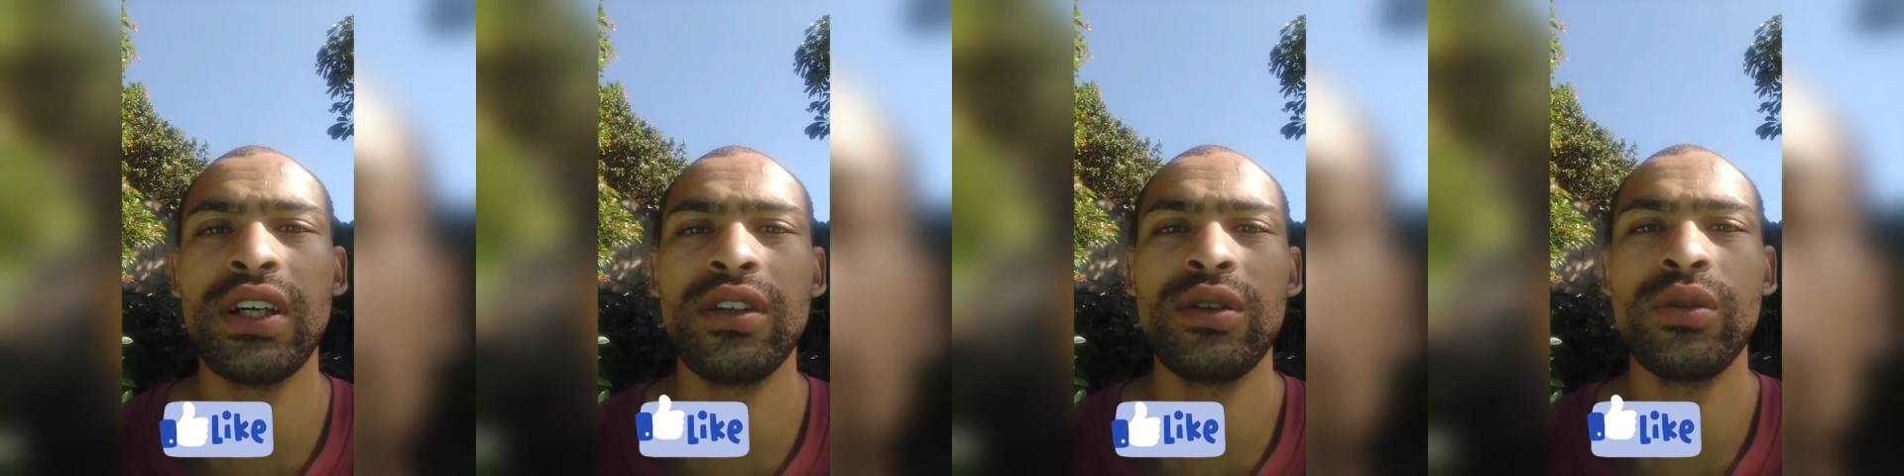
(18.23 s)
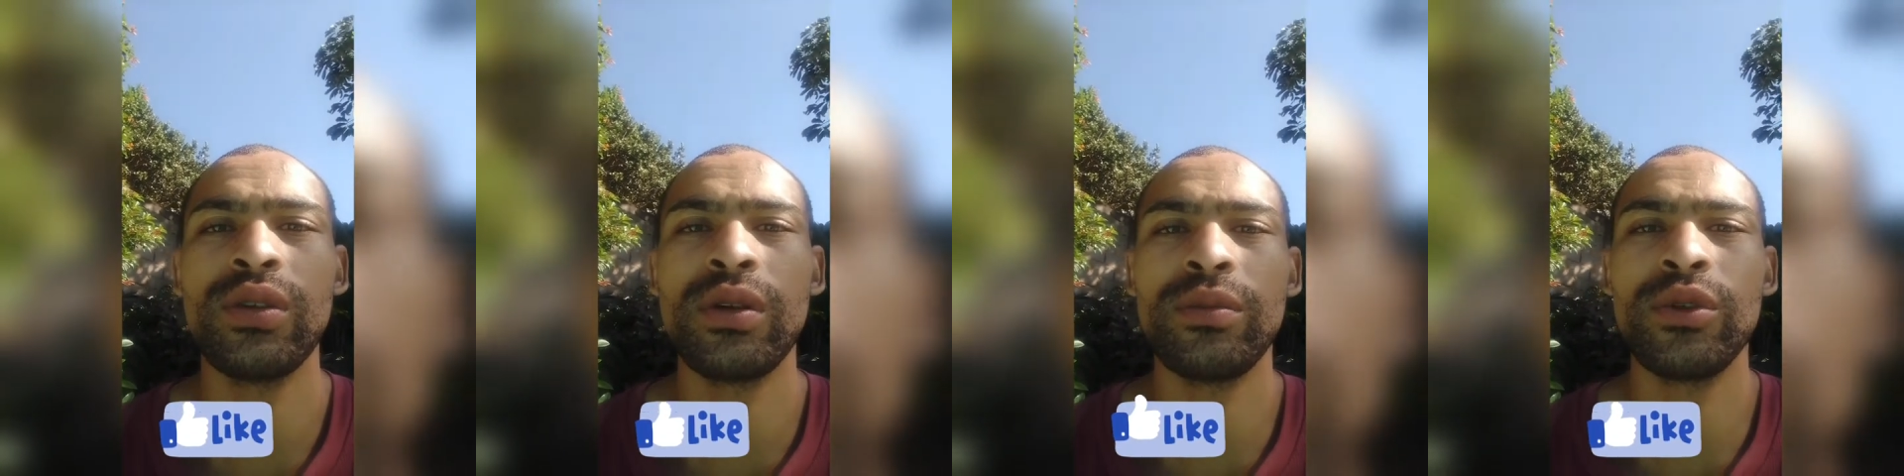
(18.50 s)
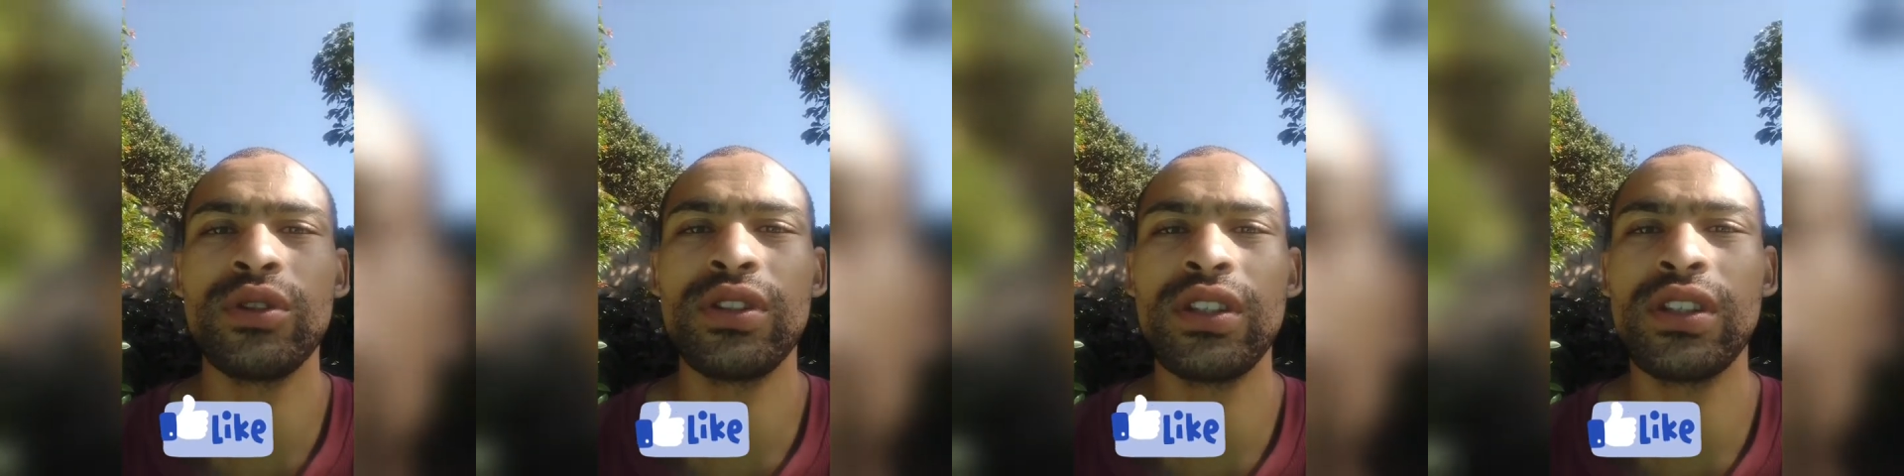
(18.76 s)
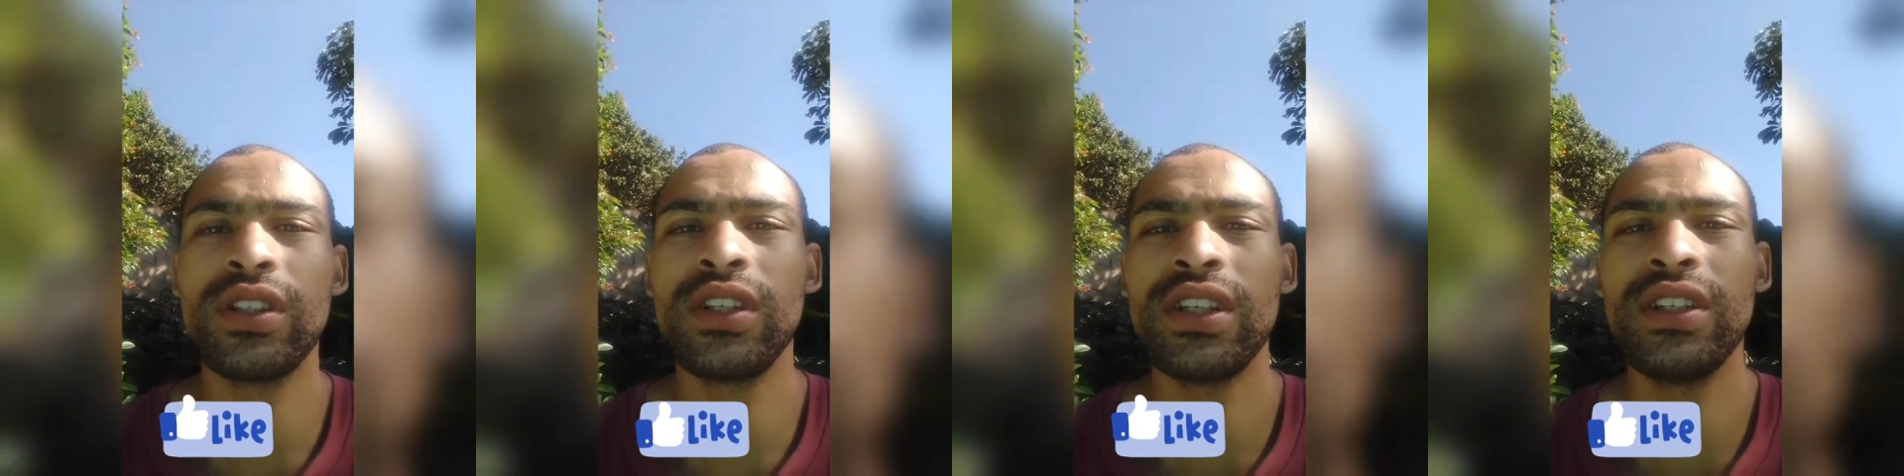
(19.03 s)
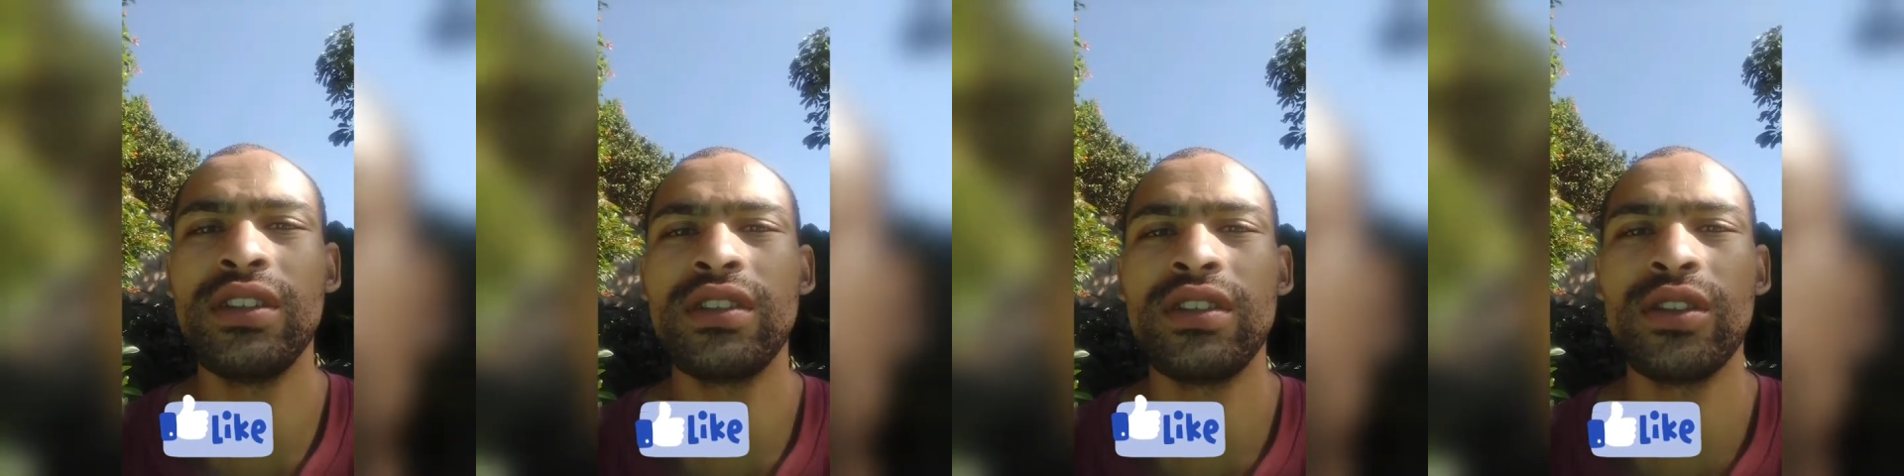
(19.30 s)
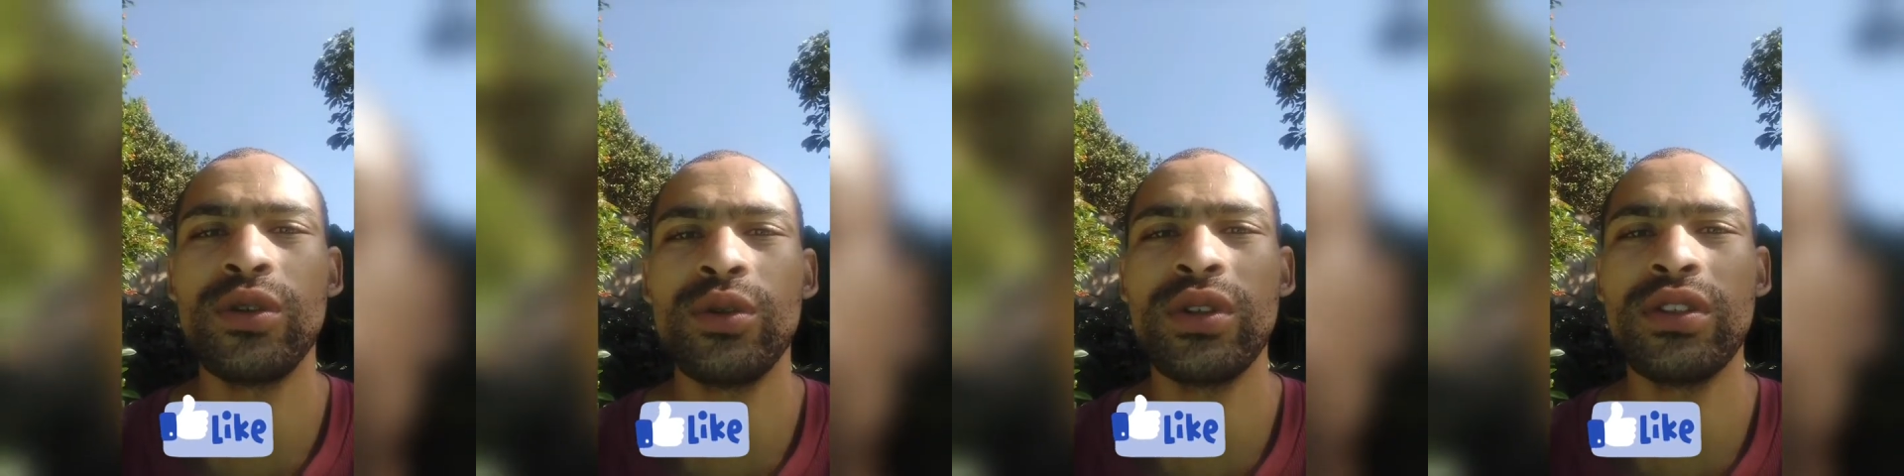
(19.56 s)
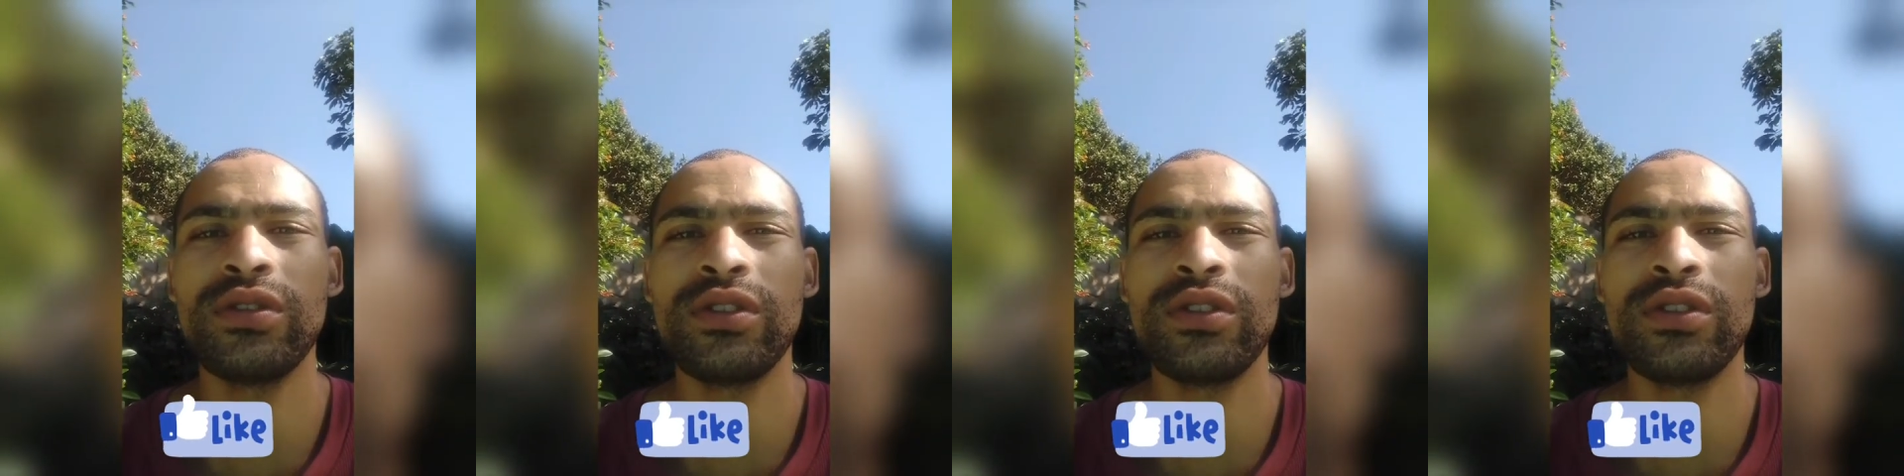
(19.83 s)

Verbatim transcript: I don't. I'm not taking anything away